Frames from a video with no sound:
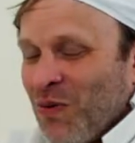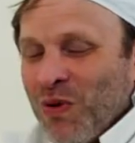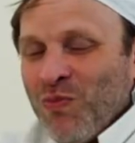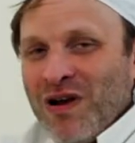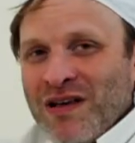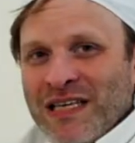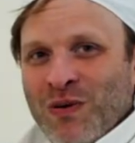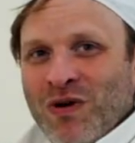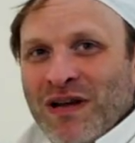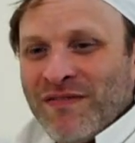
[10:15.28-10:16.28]
on I mean, you. When I see
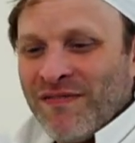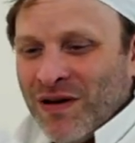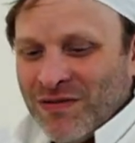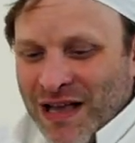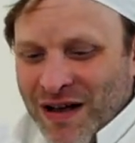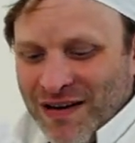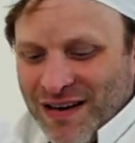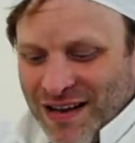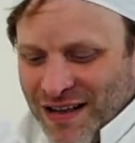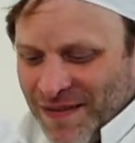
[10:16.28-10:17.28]
one that fell down
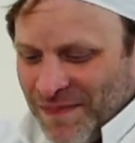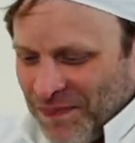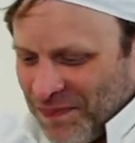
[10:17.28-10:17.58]
in uh,